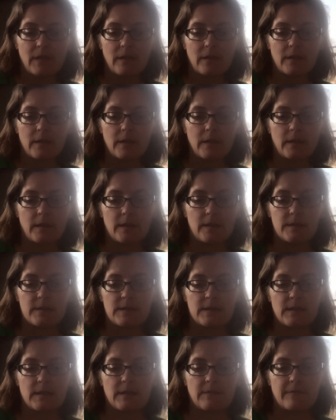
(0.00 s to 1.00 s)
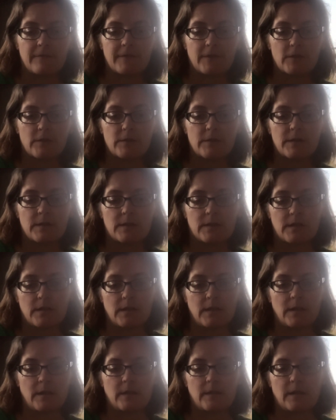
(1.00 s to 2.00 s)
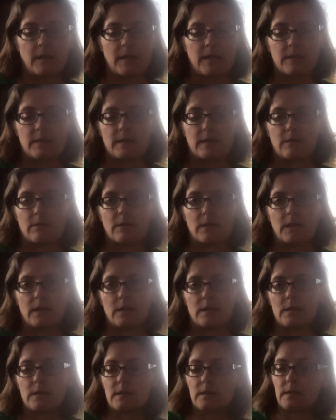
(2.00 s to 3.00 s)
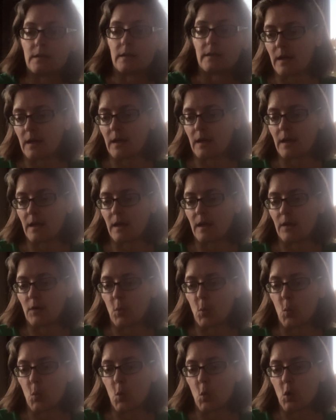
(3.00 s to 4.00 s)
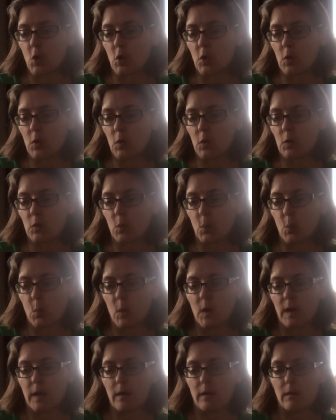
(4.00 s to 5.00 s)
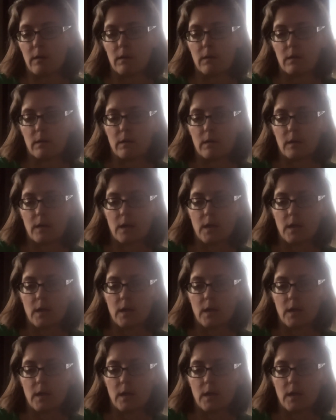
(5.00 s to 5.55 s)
it is the first in a series in a world where